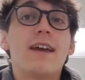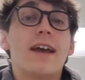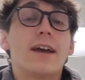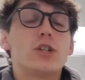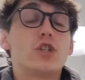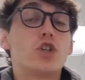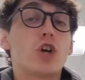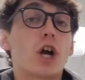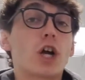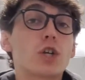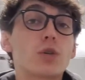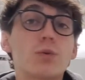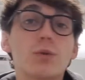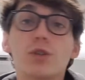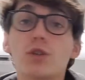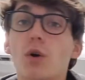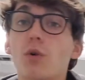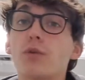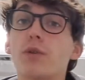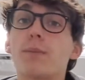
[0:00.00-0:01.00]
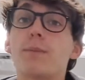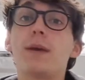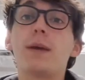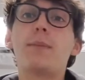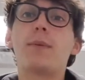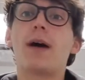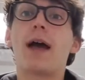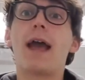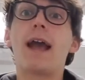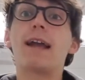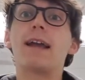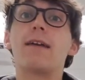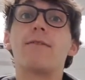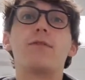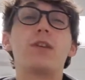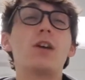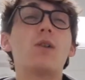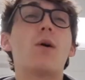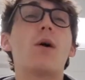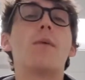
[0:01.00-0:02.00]
and Joshua told the people, hey,
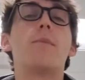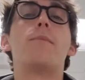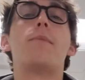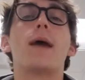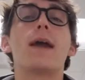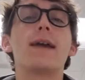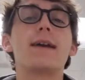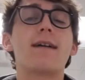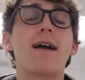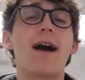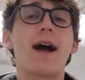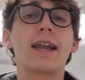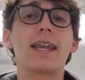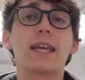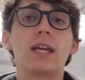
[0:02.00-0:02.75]
if you obey God,